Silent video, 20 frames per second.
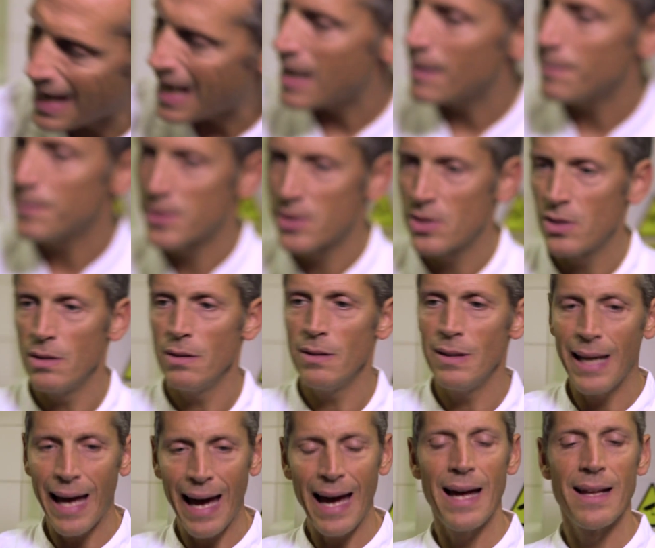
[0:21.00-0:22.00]

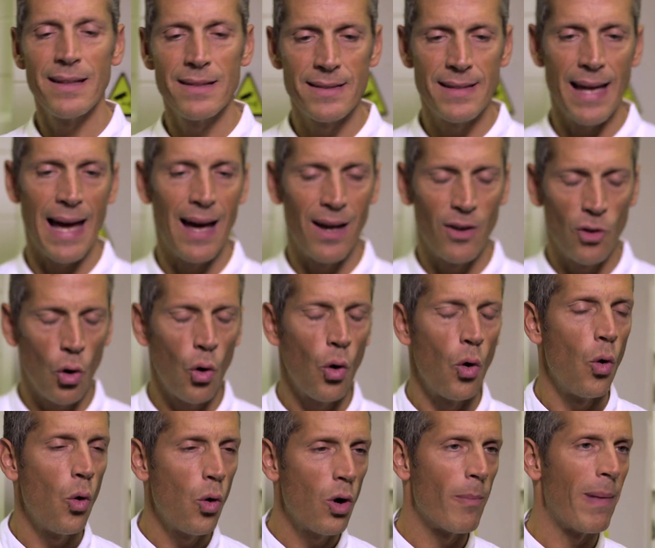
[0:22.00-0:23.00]
absolutely hands down
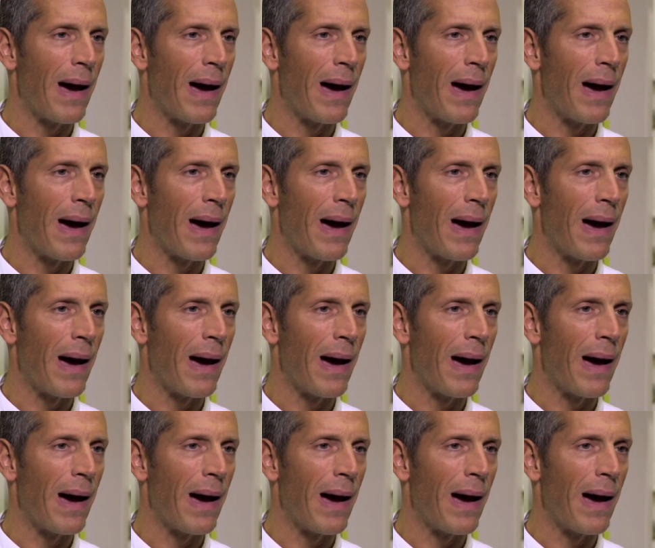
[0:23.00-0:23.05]
all